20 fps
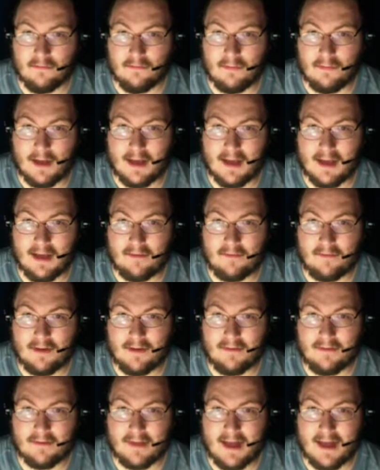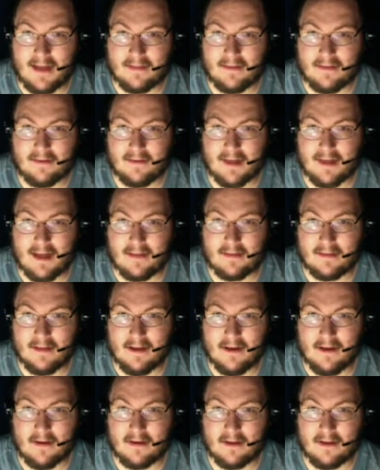I guess whatever's out there is out
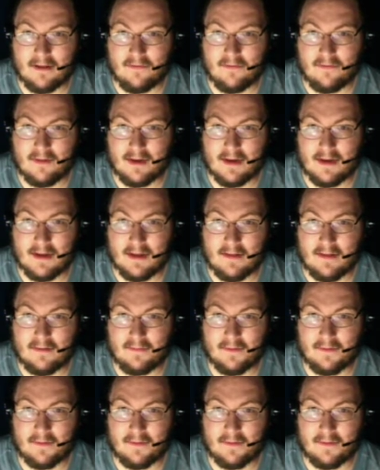there. It is what it is.